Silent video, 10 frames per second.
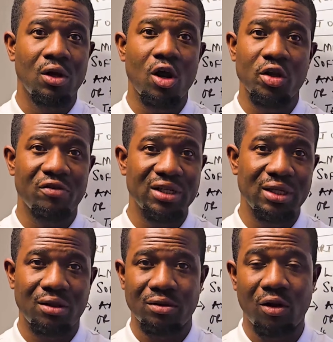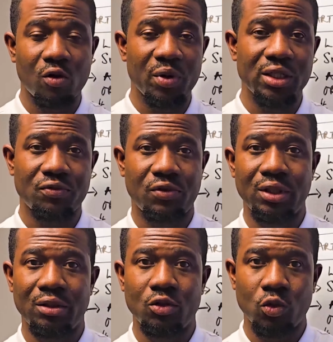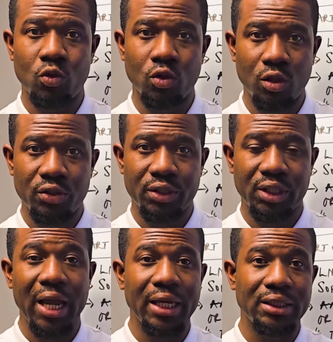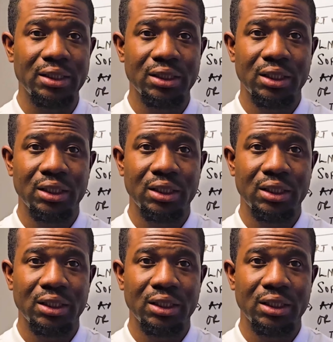or universal documents for the 2 roads and